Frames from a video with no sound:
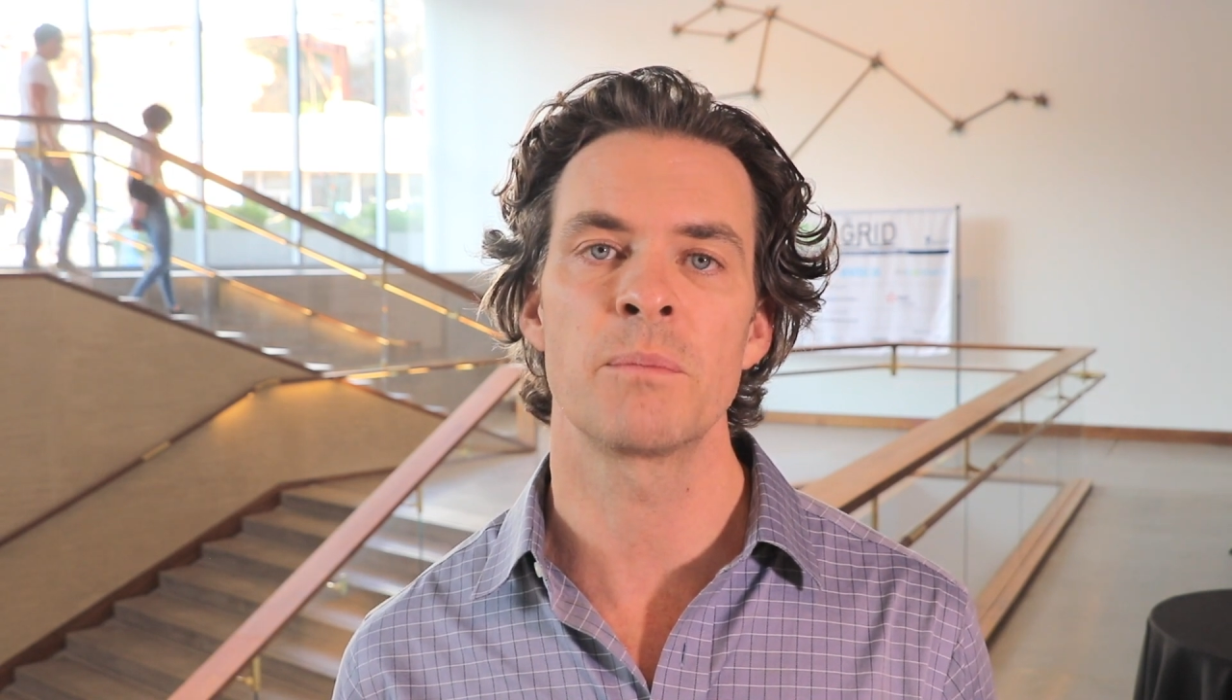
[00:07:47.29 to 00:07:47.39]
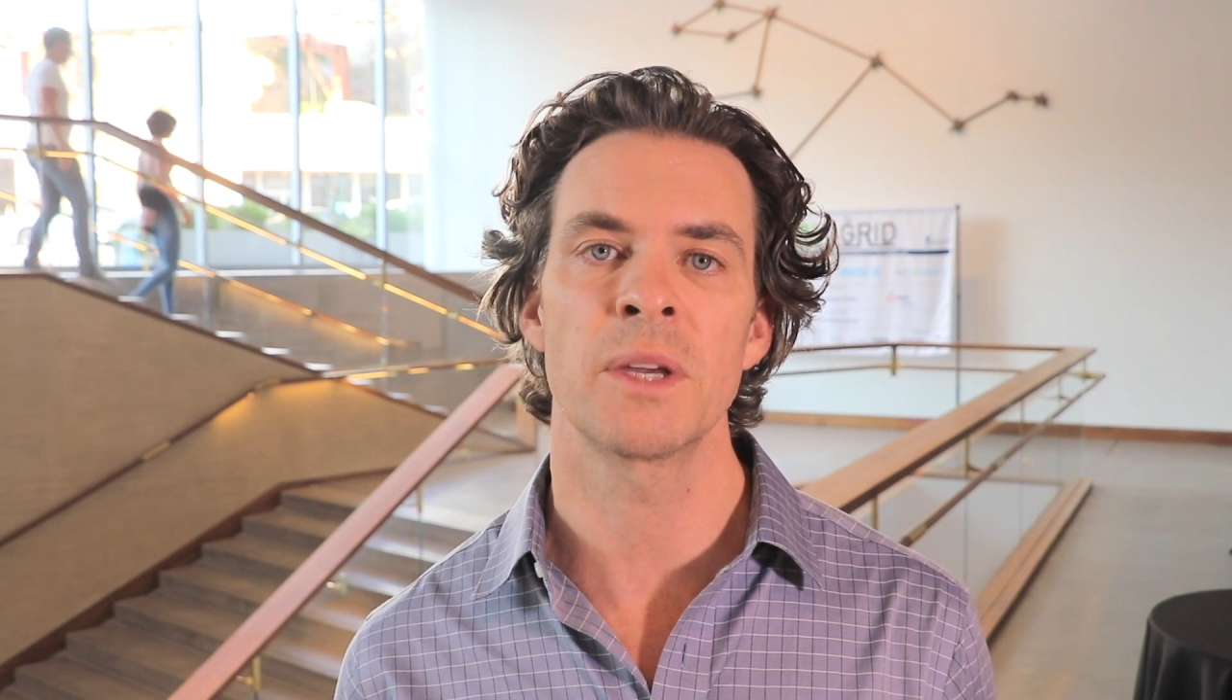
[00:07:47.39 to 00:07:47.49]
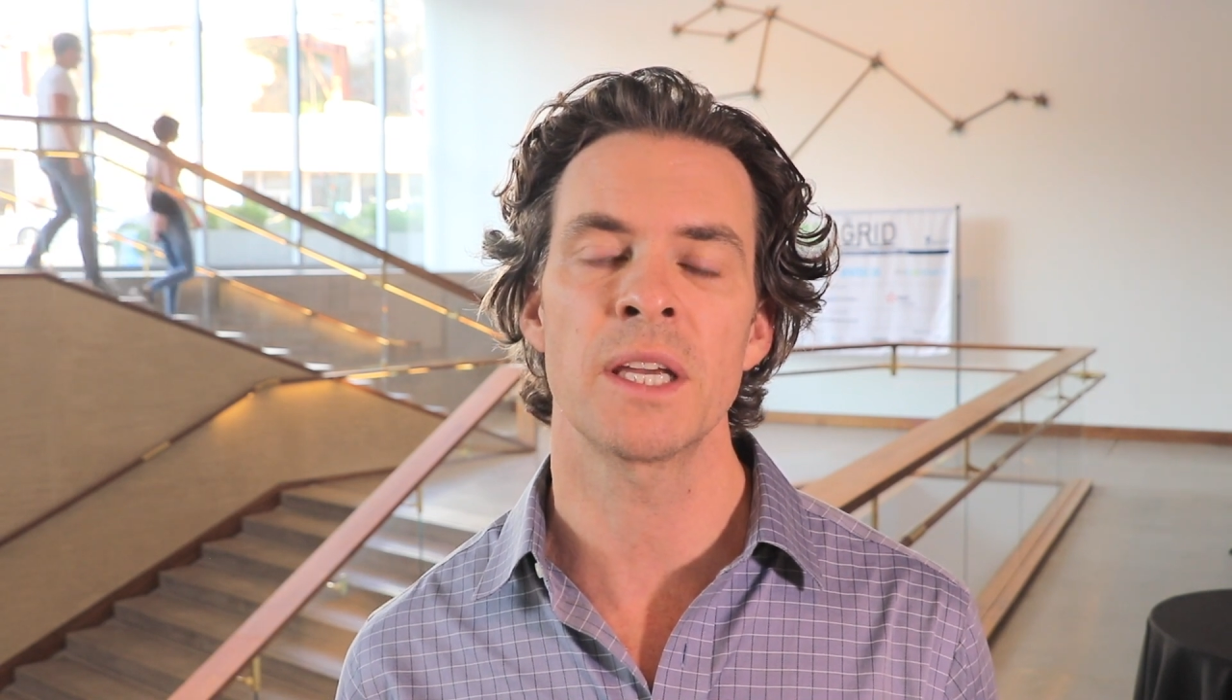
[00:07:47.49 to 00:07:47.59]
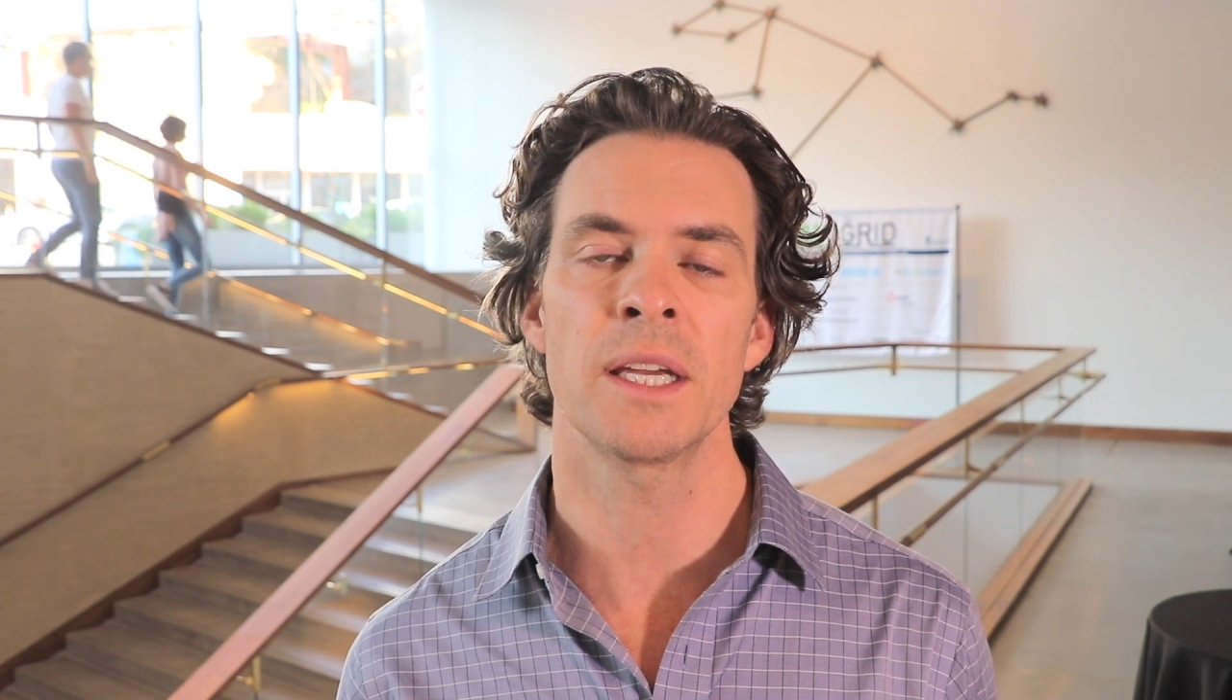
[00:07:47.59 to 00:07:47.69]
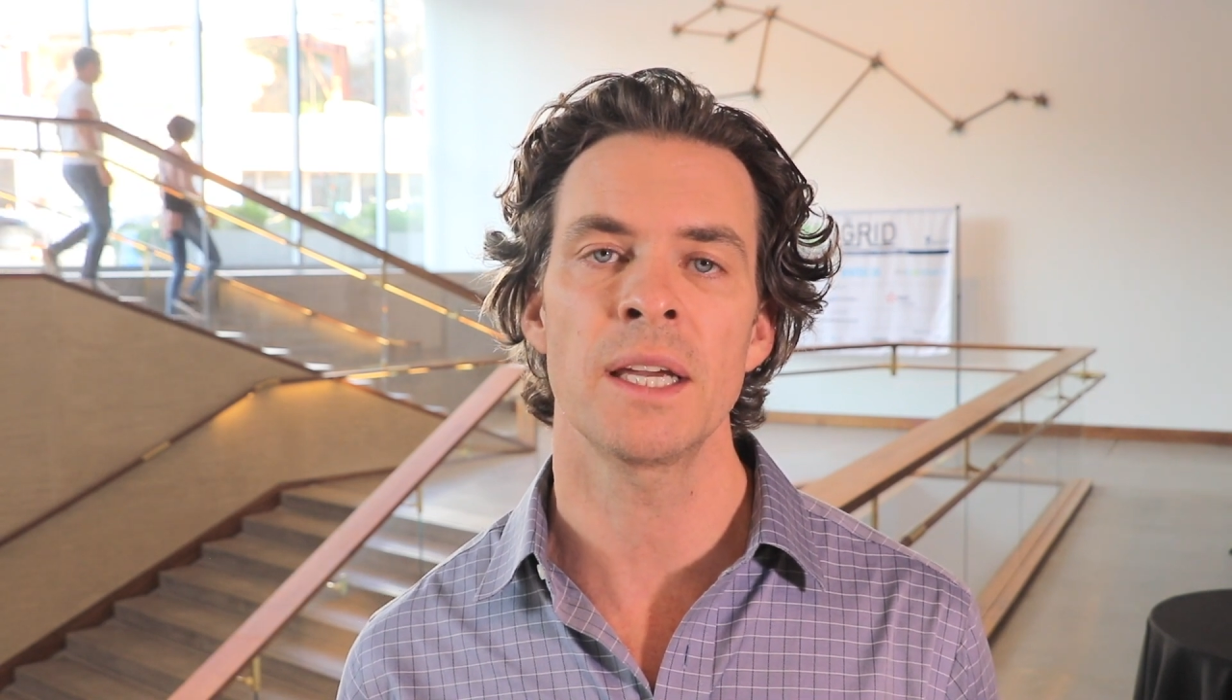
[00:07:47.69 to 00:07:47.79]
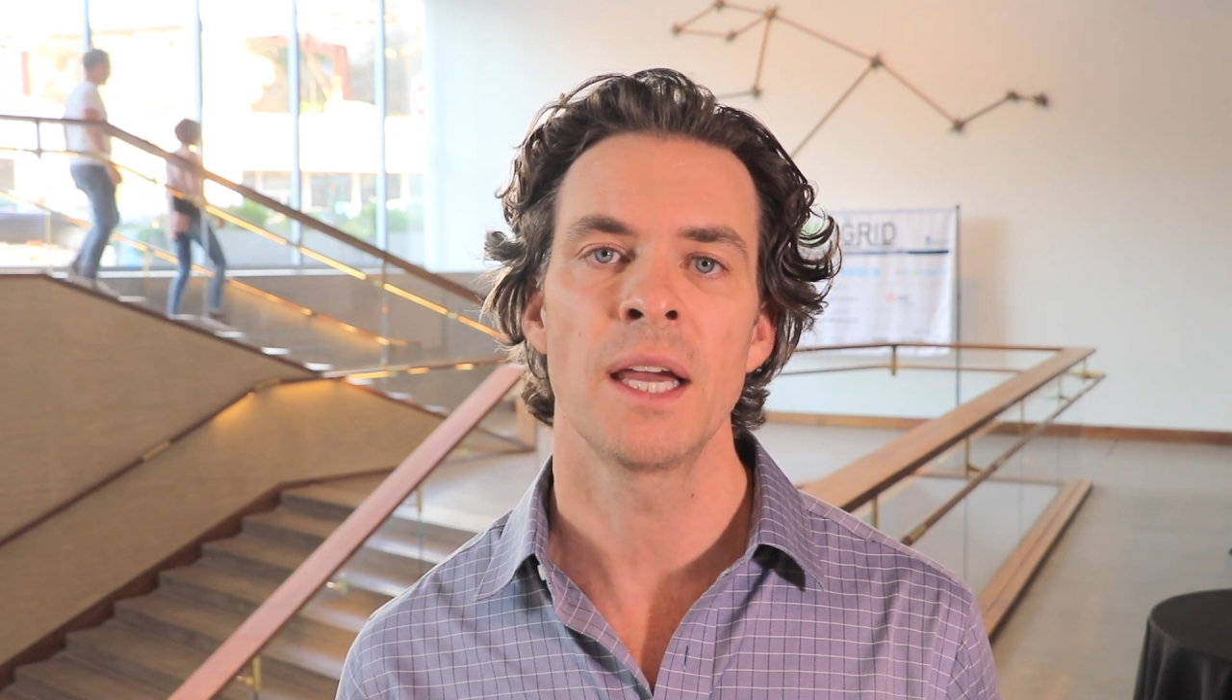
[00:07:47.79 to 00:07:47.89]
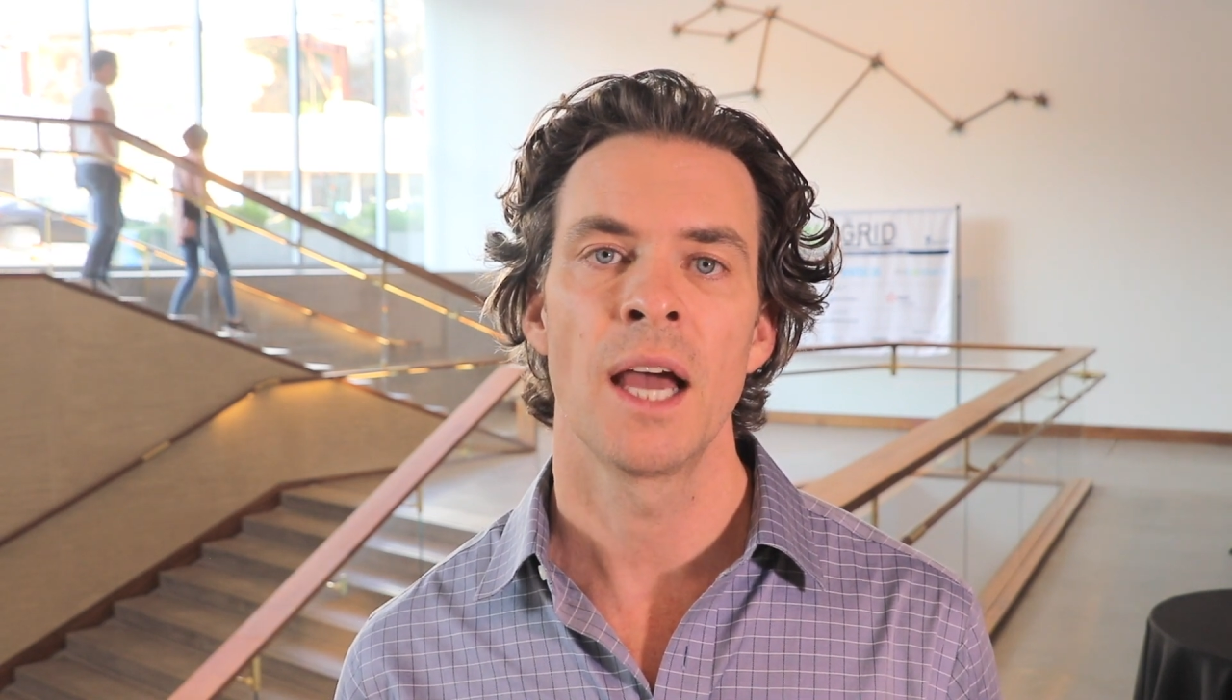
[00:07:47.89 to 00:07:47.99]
to be